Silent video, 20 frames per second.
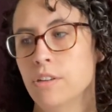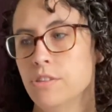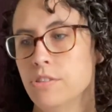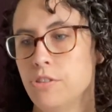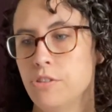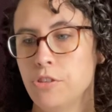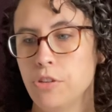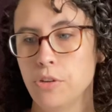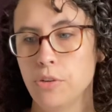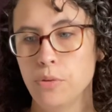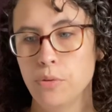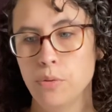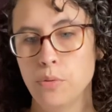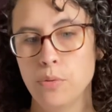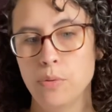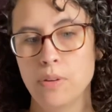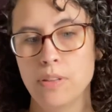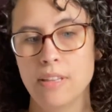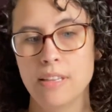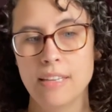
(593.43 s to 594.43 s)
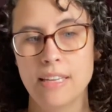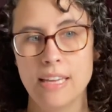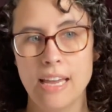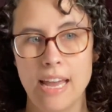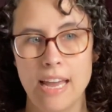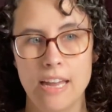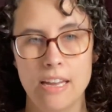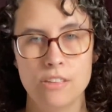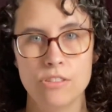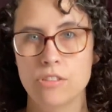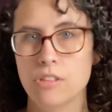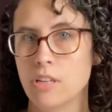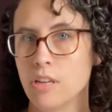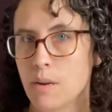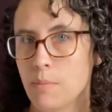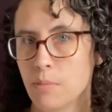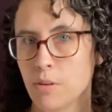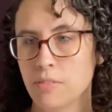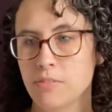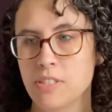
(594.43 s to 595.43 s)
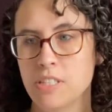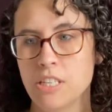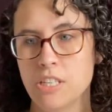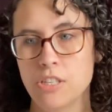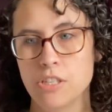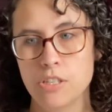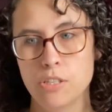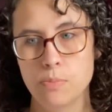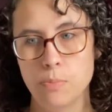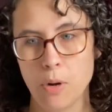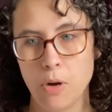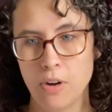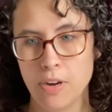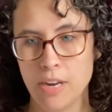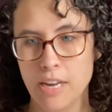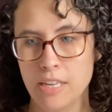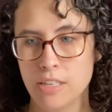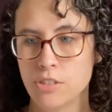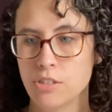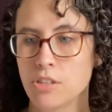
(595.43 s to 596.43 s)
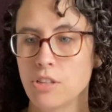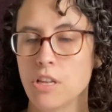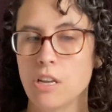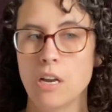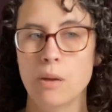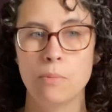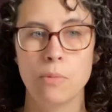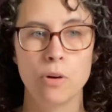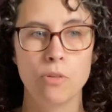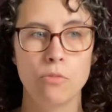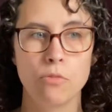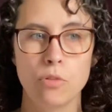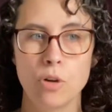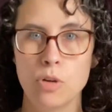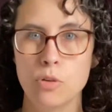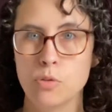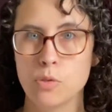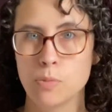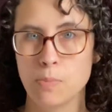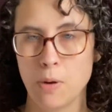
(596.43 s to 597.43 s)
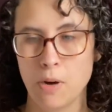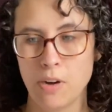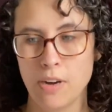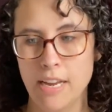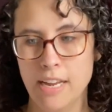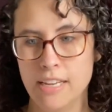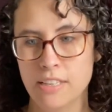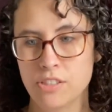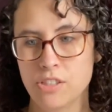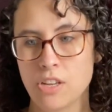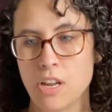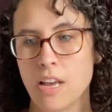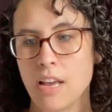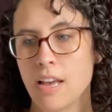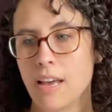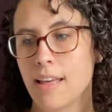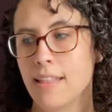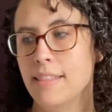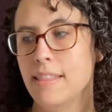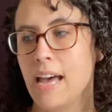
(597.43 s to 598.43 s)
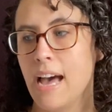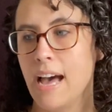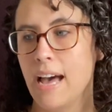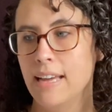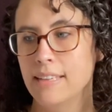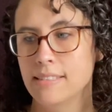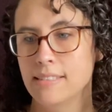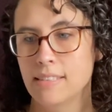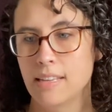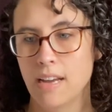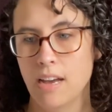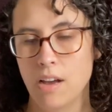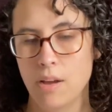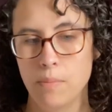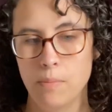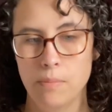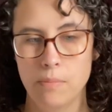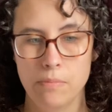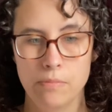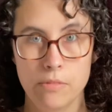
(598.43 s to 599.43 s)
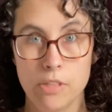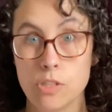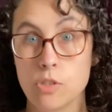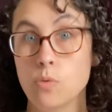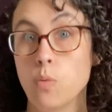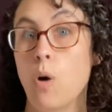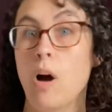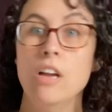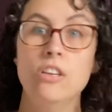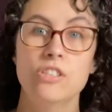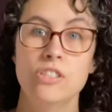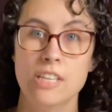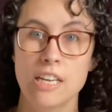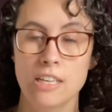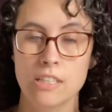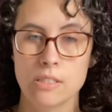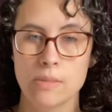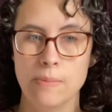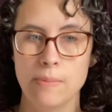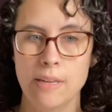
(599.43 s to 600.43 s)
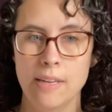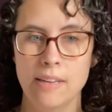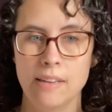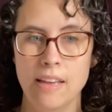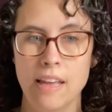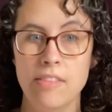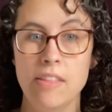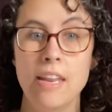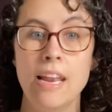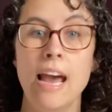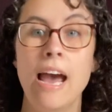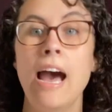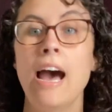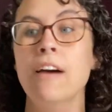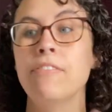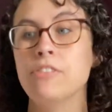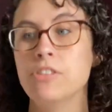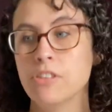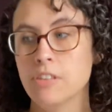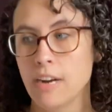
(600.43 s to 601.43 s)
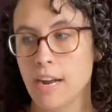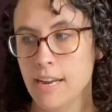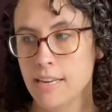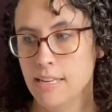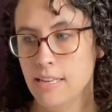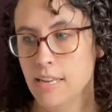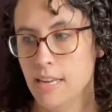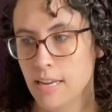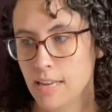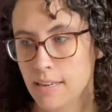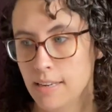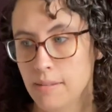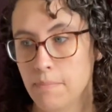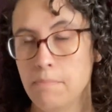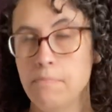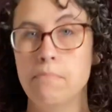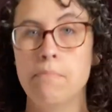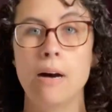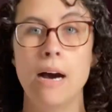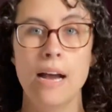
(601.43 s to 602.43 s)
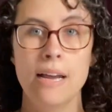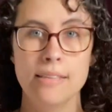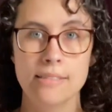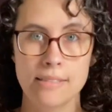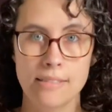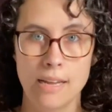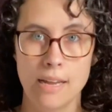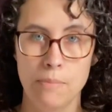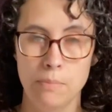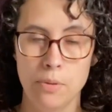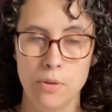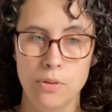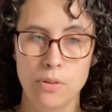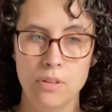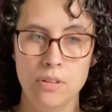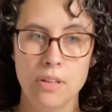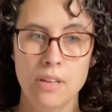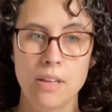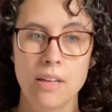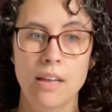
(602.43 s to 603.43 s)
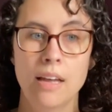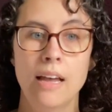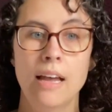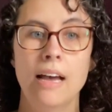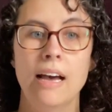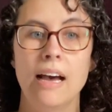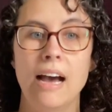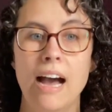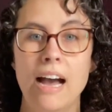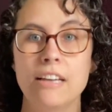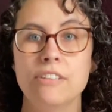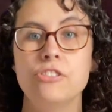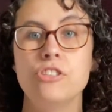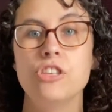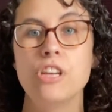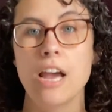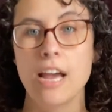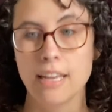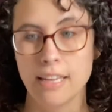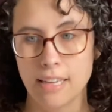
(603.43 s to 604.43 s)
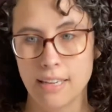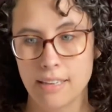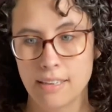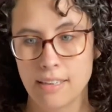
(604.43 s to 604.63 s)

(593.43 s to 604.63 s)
to the gauge, the number of stitches per inch and the number of rows per inch. that the swatch tells me. And then after I knit my sample, I check it